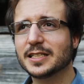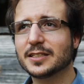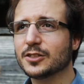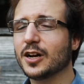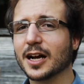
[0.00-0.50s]
a
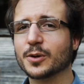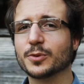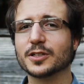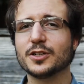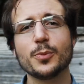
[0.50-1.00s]
little
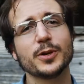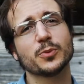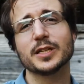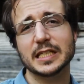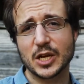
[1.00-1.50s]
awkward, nobody
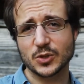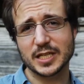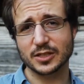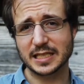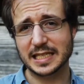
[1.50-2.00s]
really knows
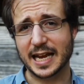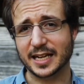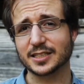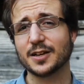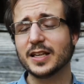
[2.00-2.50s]
how to
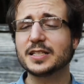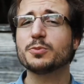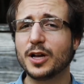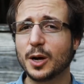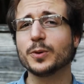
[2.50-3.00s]
stand. This
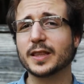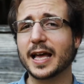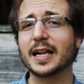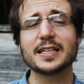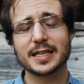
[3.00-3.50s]
will help with
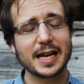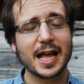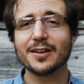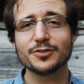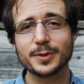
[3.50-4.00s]
that. Get
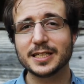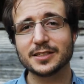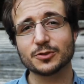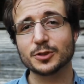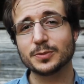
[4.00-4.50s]
everybody in
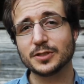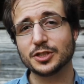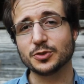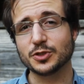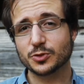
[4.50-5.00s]
the group
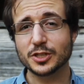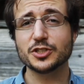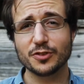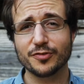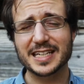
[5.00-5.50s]
to
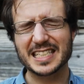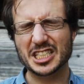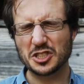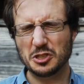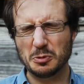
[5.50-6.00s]
scrunch their faces
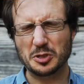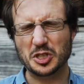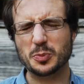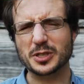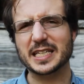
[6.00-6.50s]
super,
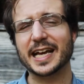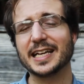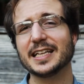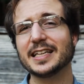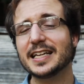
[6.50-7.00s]
super
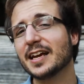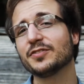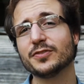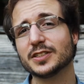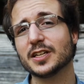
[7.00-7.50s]
tight, and then have
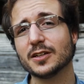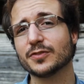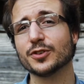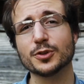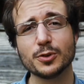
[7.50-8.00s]
the
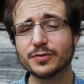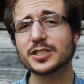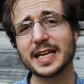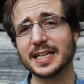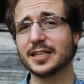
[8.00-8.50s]
photographer,
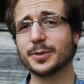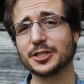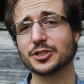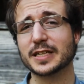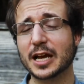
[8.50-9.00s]
whoever's taking the
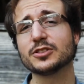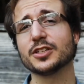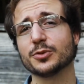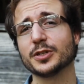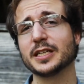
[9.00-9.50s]
picture, count to
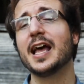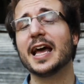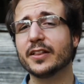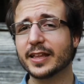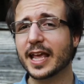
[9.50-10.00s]
3.
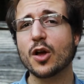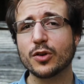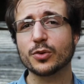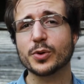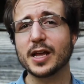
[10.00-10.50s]
And on the count
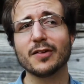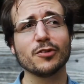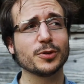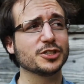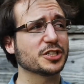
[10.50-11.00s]
of 3,
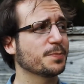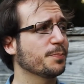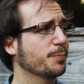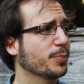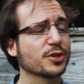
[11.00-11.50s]
everyone just
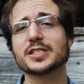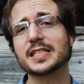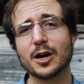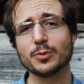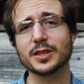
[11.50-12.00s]
bursts
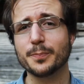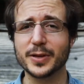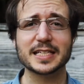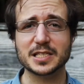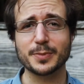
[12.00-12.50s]
out with the
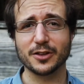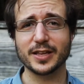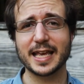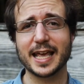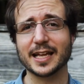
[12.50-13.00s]
biggest smile
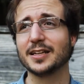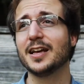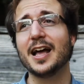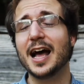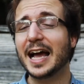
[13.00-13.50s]
they can.
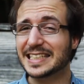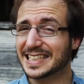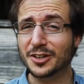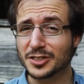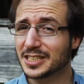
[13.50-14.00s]
I
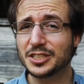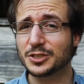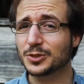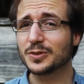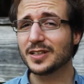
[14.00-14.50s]
guarantee
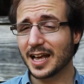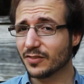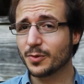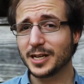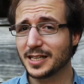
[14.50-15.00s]
you,
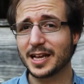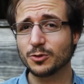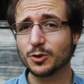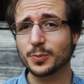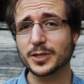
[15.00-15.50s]
everybody in that
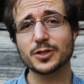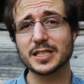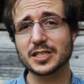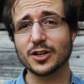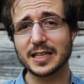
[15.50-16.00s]
group is going
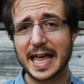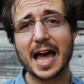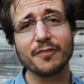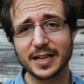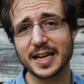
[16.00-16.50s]
to start
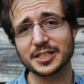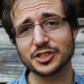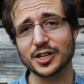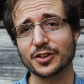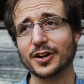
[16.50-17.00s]
laughing at
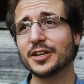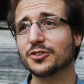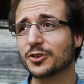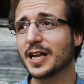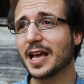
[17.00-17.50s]
each other, and
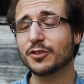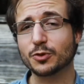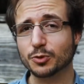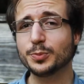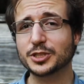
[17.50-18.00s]
you're going to have a
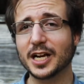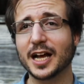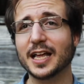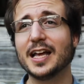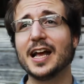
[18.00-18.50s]
group
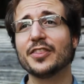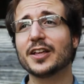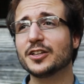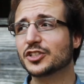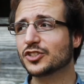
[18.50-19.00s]
shot
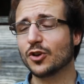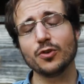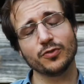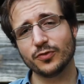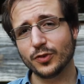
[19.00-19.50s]
that looks
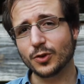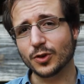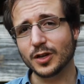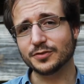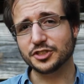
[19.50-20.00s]
so
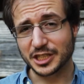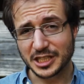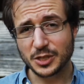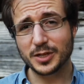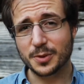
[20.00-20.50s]
full of
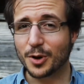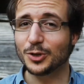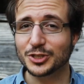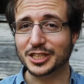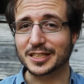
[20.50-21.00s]
genuine
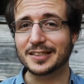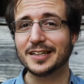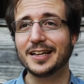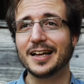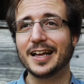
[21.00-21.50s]
emotion
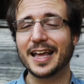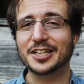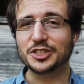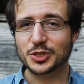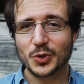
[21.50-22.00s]

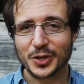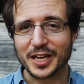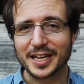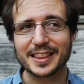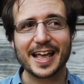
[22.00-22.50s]
and
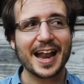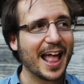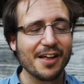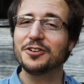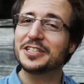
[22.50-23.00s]
joy that
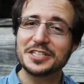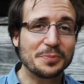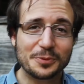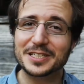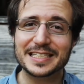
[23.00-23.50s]
every single
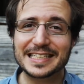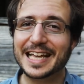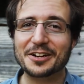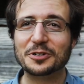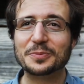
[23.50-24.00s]
person in
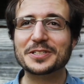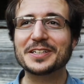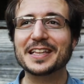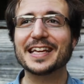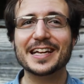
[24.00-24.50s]
that group is
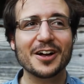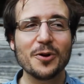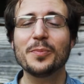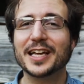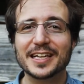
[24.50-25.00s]
going to think,
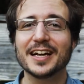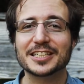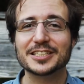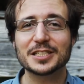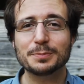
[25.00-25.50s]
oh my
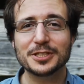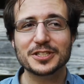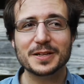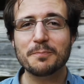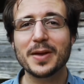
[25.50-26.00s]
gosh, this
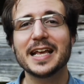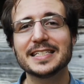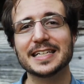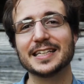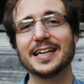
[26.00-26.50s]
picture's
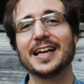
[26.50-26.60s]
amazing.